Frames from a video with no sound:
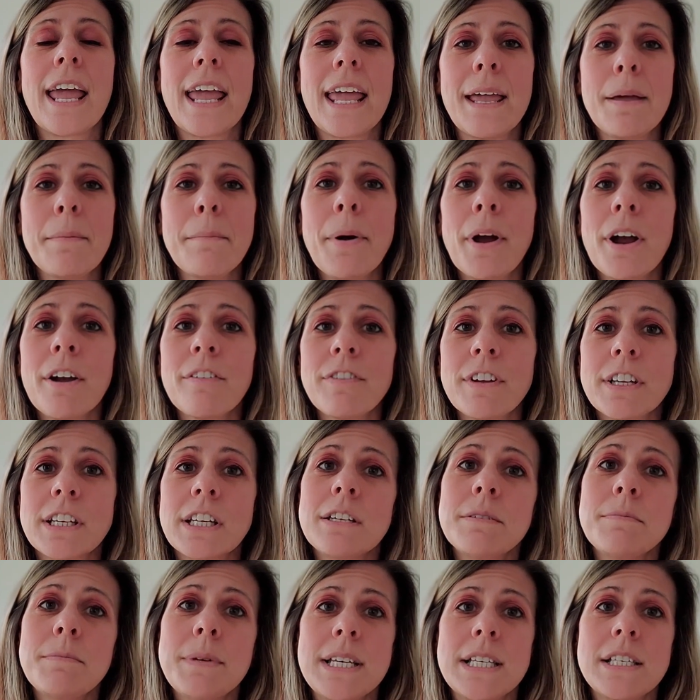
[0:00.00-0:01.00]
Imperfect
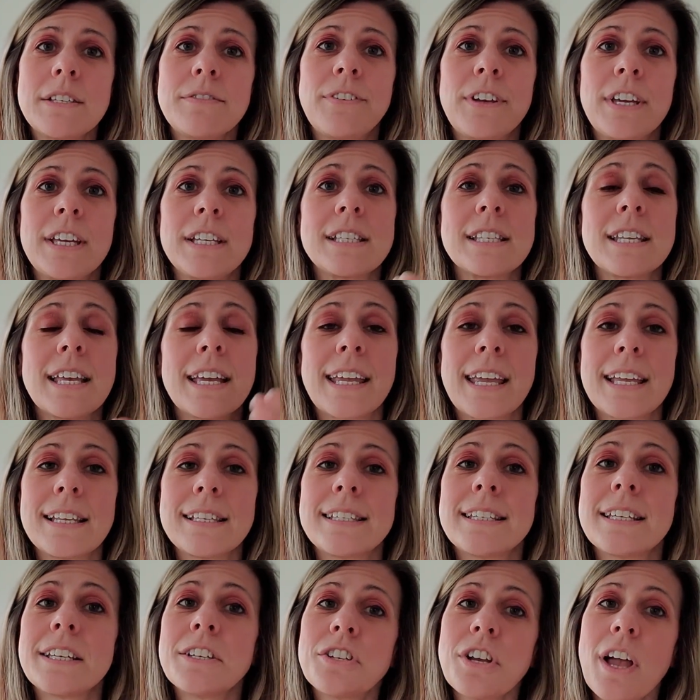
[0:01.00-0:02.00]
and Misfits
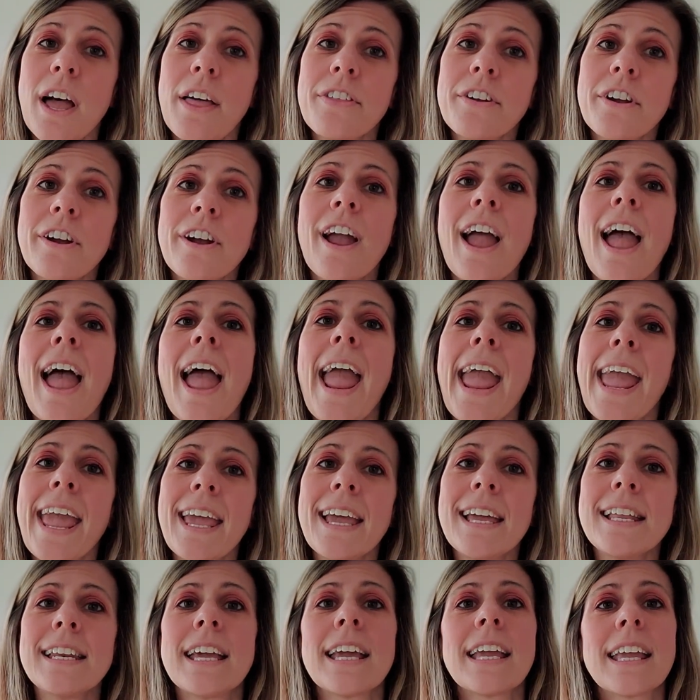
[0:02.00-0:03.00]
against each other
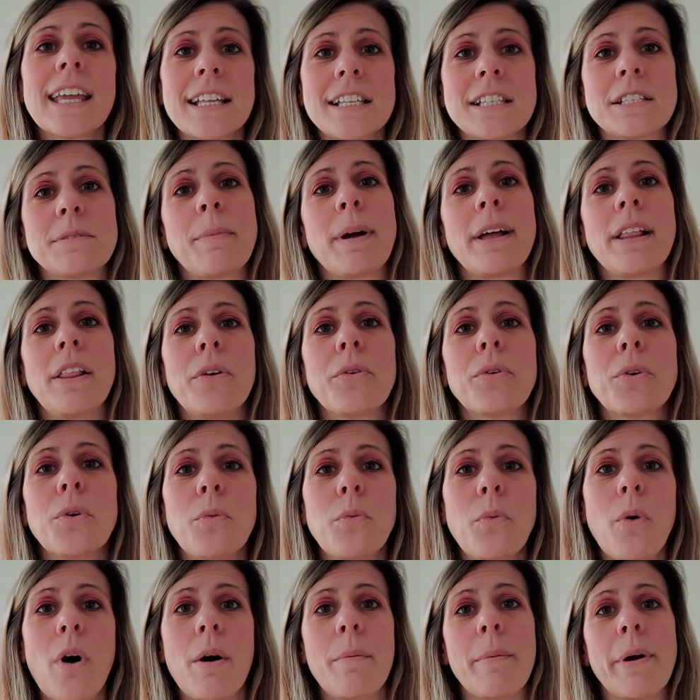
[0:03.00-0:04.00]
and against my local
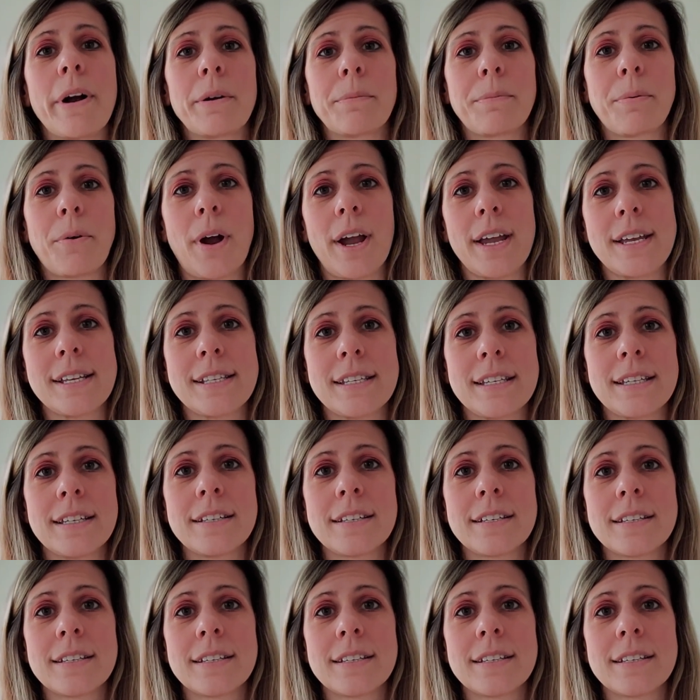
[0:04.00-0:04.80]
Walmart prices.